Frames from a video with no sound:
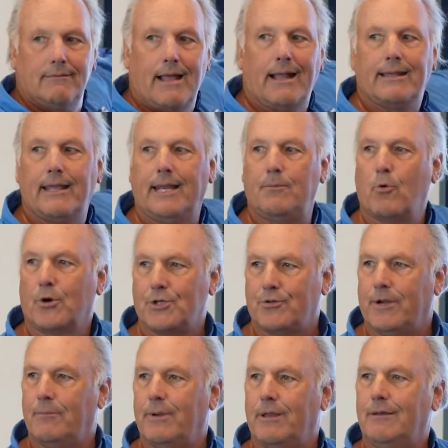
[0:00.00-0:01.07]
not getting more
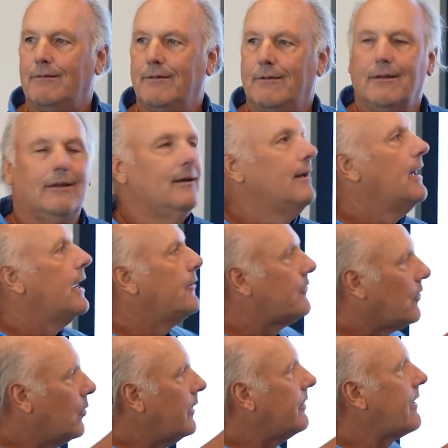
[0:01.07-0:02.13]
treatment. And
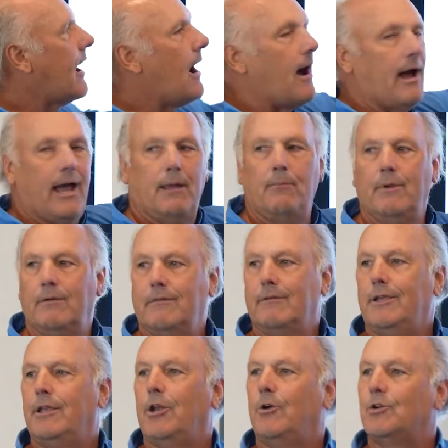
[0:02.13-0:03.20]
so with time,
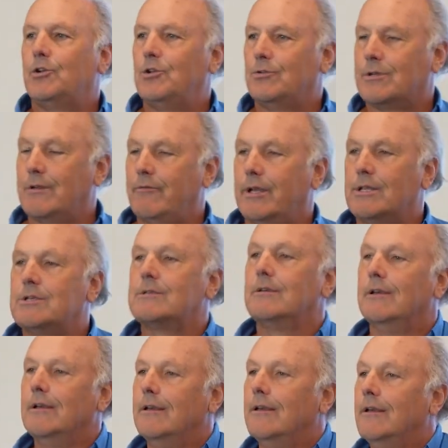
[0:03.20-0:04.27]
she was convinced.
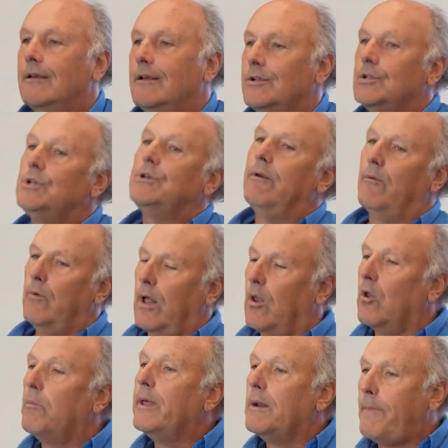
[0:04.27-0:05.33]
A
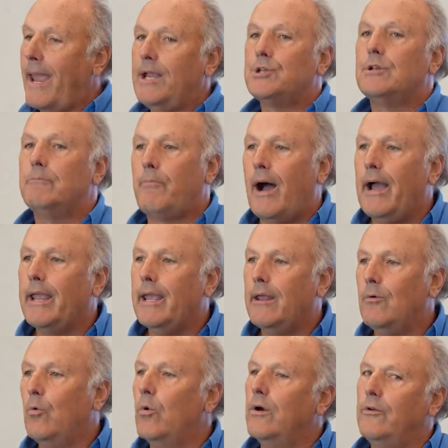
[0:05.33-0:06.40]
little bit of patient
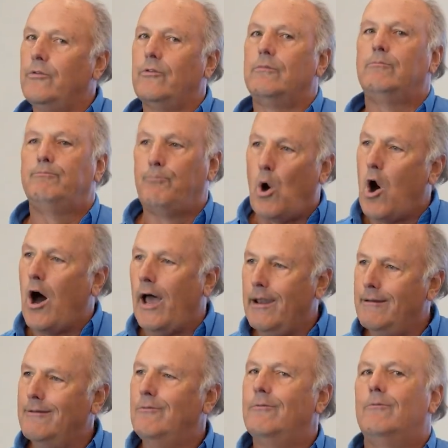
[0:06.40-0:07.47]
buy-in was
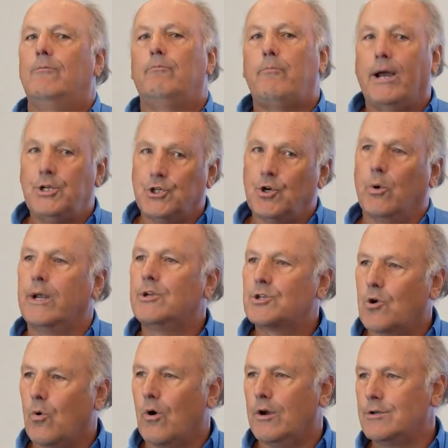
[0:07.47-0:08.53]
bought by showing
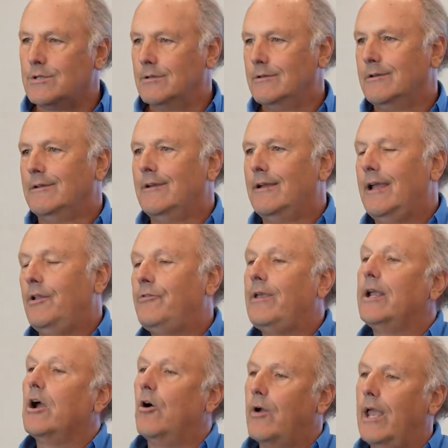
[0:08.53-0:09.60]
scores and
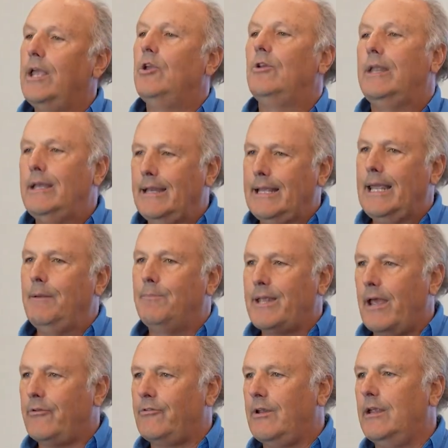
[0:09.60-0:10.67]
saying, okay, you need to keep
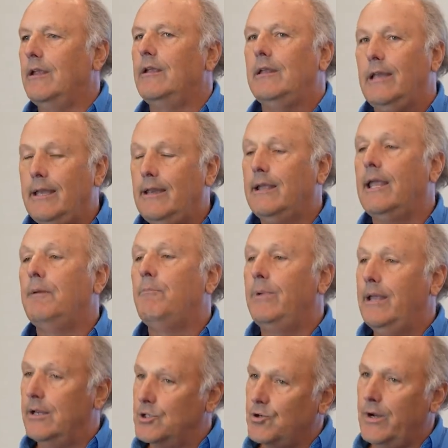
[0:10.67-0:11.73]
testing, you need to keep
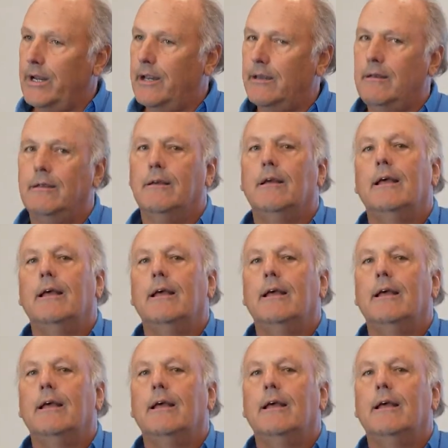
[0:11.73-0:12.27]
being treated,